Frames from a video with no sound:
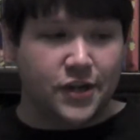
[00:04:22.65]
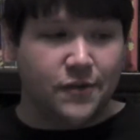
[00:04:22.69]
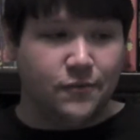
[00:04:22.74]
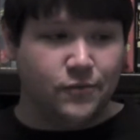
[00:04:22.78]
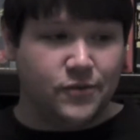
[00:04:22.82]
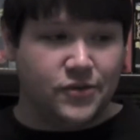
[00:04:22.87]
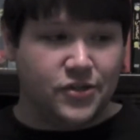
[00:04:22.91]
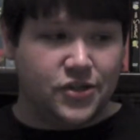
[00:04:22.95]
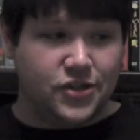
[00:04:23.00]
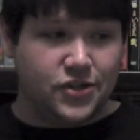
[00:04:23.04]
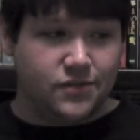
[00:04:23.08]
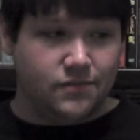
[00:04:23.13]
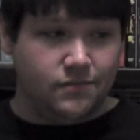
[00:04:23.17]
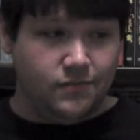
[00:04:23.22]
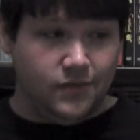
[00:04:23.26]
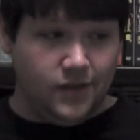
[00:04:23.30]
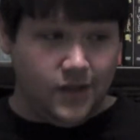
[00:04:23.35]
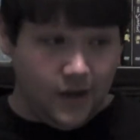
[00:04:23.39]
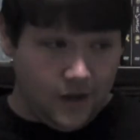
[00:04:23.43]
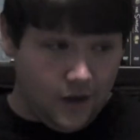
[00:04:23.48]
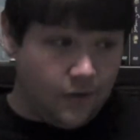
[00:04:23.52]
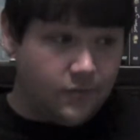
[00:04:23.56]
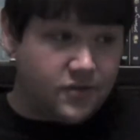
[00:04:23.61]
It was,
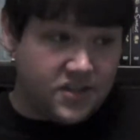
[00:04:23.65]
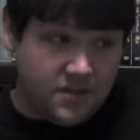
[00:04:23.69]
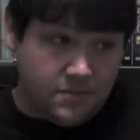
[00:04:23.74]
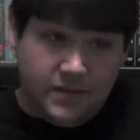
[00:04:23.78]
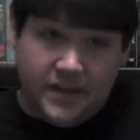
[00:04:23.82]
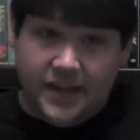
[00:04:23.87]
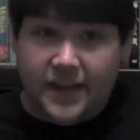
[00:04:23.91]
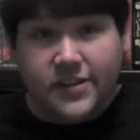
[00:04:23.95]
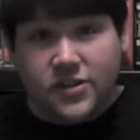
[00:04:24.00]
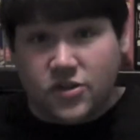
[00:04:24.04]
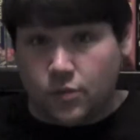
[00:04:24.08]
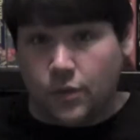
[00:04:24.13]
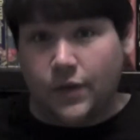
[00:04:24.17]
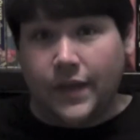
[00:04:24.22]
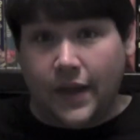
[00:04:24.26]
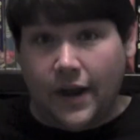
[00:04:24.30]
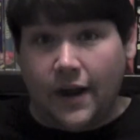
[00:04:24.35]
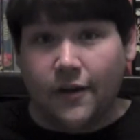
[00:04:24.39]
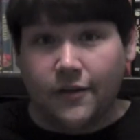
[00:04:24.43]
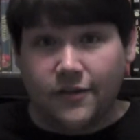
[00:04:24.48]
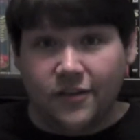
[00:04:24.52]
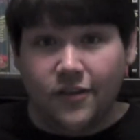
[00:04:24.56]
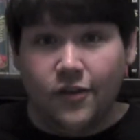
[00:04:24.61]
you know, some kids were
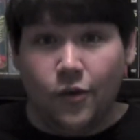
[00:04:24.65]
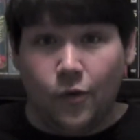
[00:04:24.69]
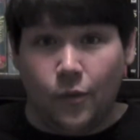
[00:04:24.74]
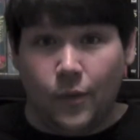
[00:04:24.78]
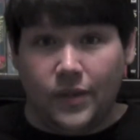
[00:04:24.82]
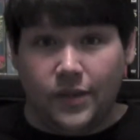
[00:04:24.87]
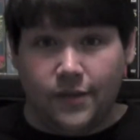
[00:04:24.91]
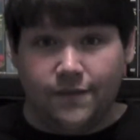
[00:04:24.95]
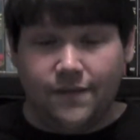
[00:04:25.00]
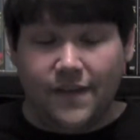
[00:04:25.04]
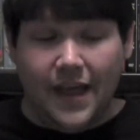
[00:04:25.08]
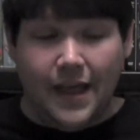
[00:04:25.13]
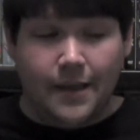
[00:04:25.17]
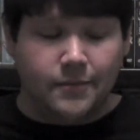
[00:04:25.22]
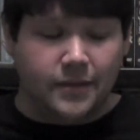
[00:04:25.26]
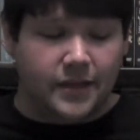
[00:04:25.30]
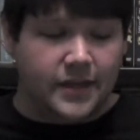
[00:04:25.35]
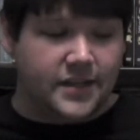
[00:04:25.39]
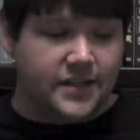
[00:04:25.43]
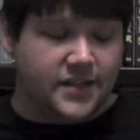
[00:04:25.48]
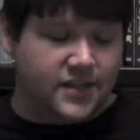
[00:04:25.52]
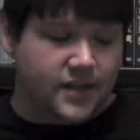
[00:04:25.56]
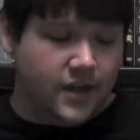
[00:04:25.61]
there, too, with the
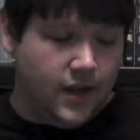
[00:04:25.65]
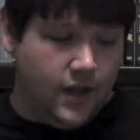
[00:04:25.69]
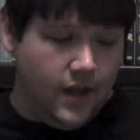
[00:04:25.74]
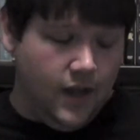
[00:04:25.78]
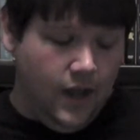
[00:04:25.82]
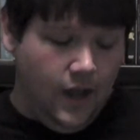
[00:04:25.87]
families.